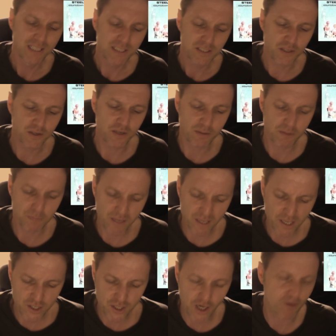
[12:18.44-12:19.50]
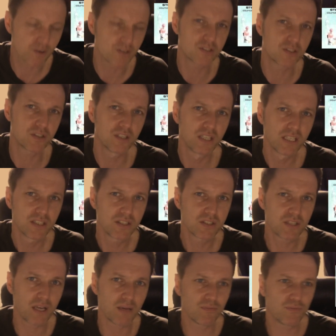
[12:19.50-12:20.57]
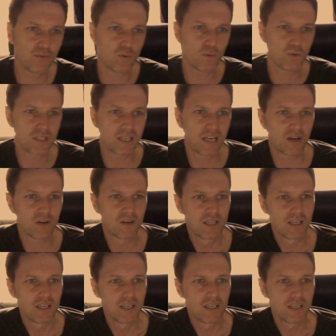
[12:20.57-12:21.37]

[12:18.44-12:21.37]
he was being encouraged to step forward now.